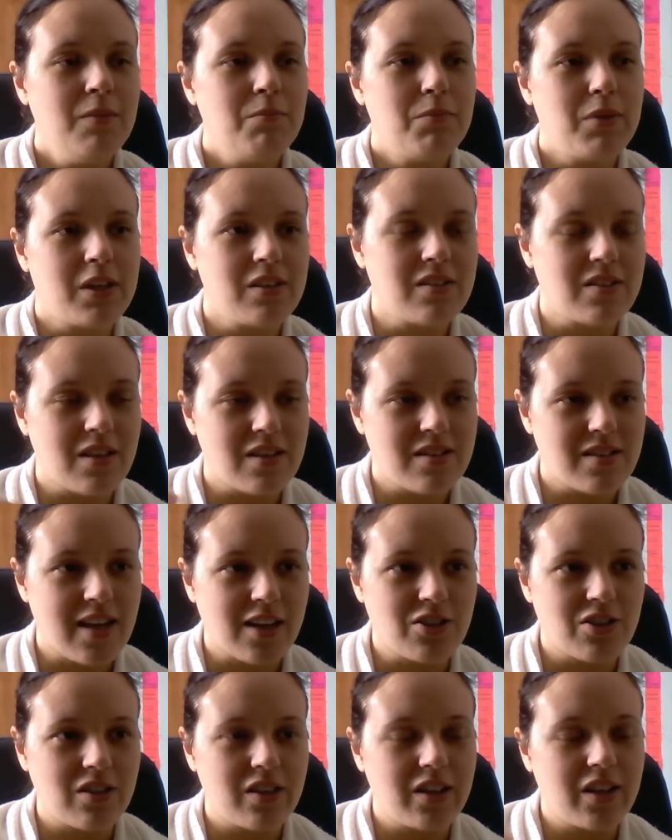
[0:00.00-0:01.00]
because that's
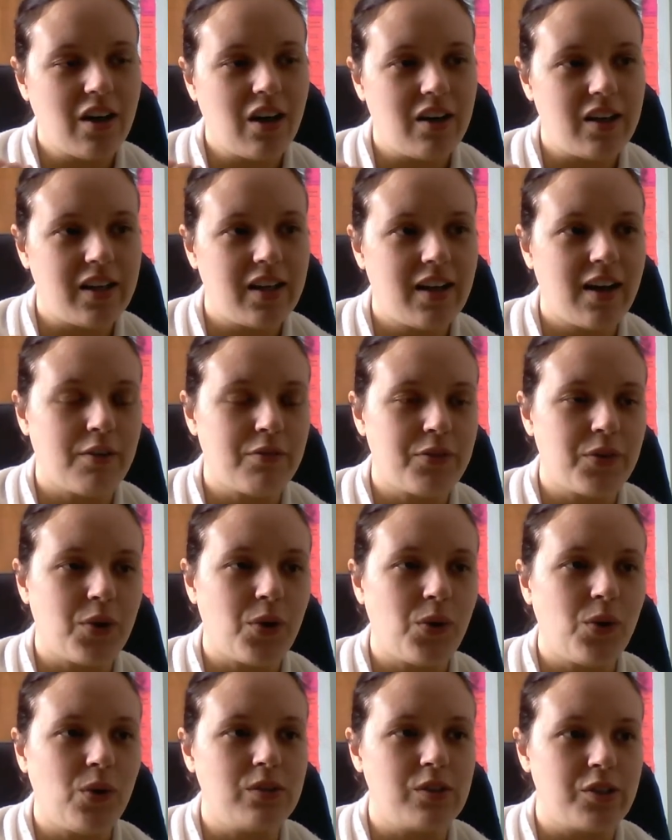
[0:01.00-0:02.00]
actually cutting off the
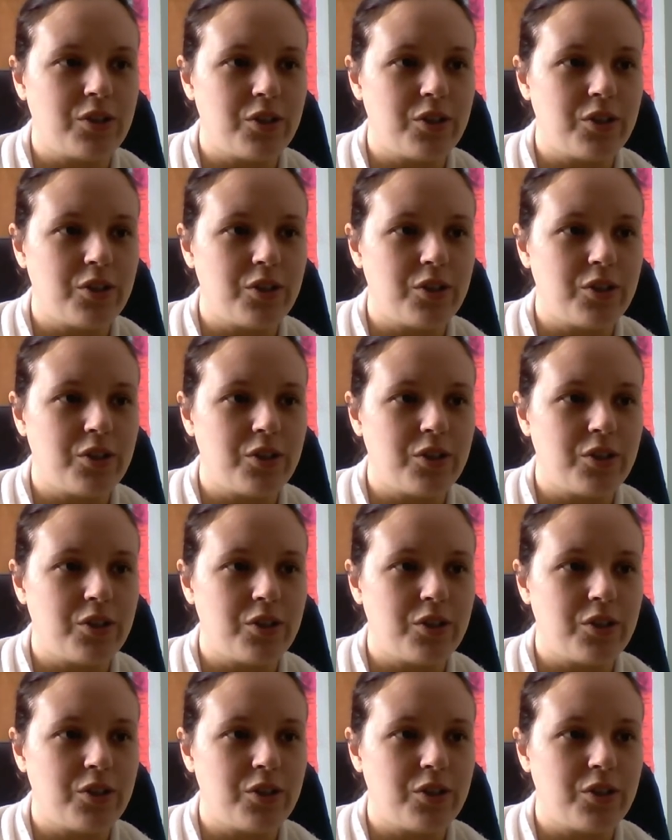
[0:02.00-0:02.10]
old